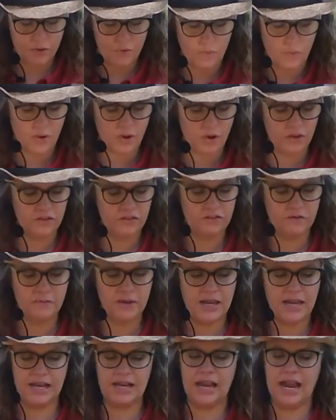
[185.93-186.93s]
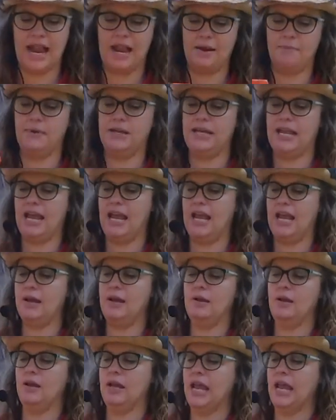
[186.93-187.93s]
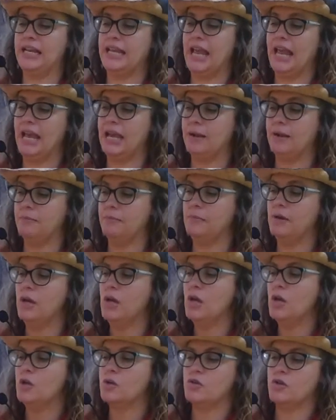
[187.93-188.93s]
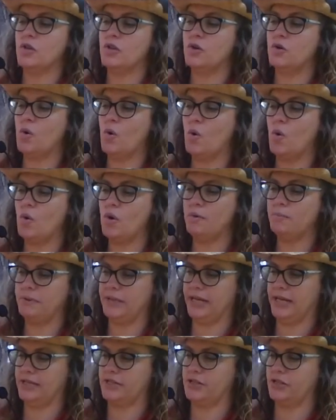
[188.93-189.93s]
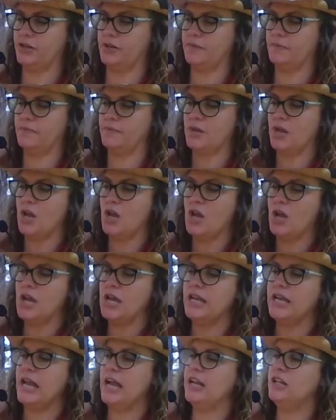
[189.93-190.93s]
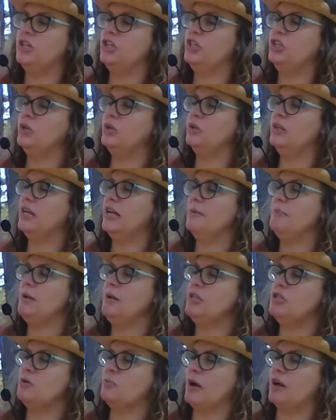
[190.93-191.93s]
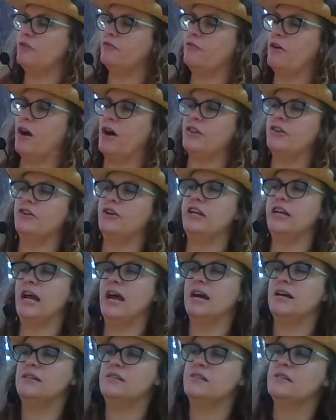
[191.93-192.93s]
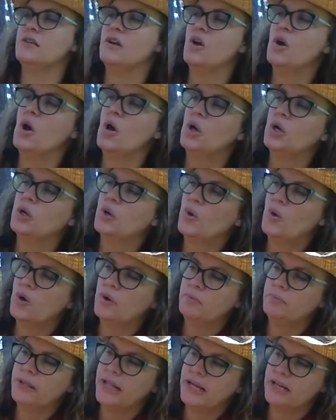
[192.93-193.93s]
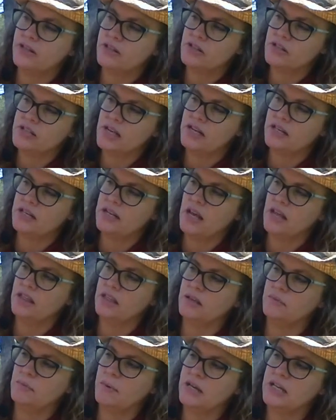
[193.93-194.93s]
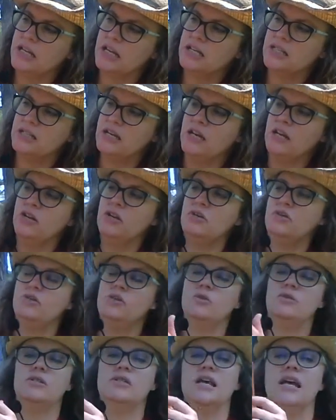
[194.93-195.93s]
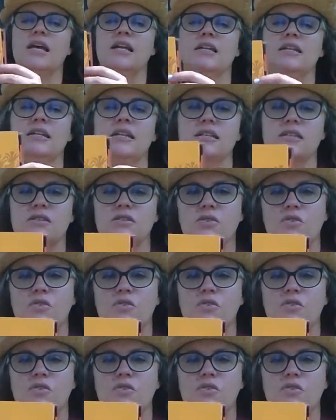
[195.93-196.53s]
the world of men and came to the corn planter. "Can you lead me to my father?" he asked. Corn planter said nothing, but continued to tend his